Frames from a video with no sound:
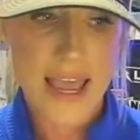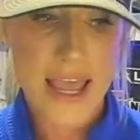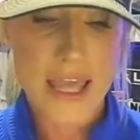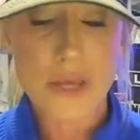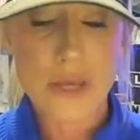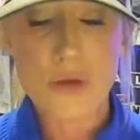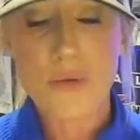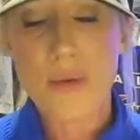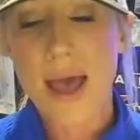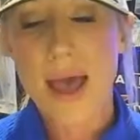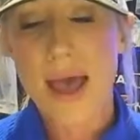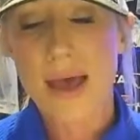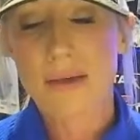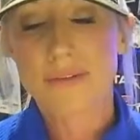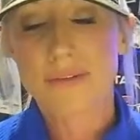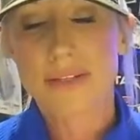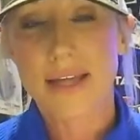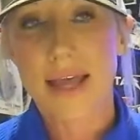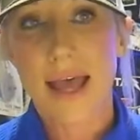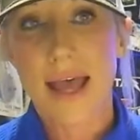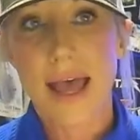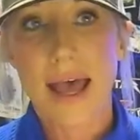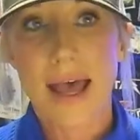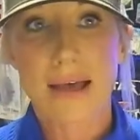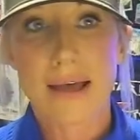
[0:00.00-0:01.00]
you have to
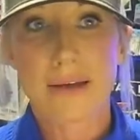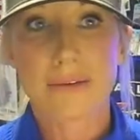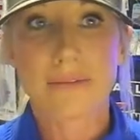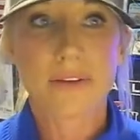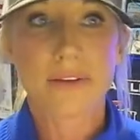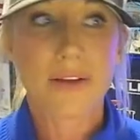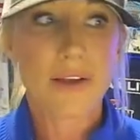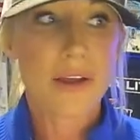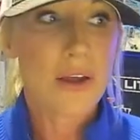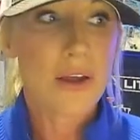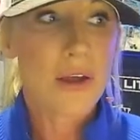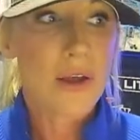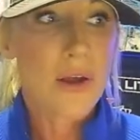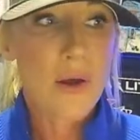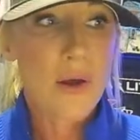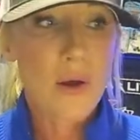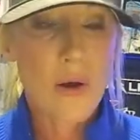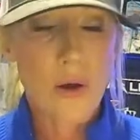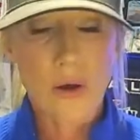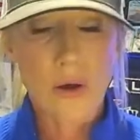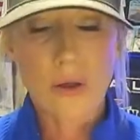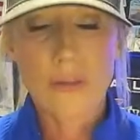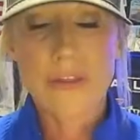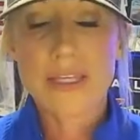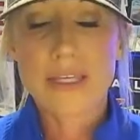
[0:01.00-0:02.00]
have
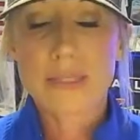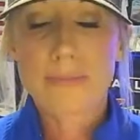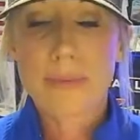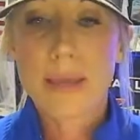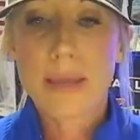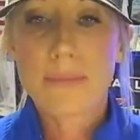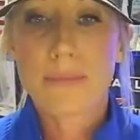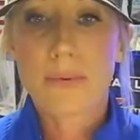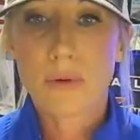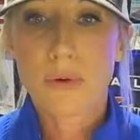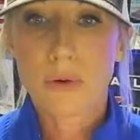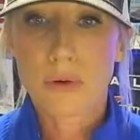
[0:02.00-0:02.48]
all these people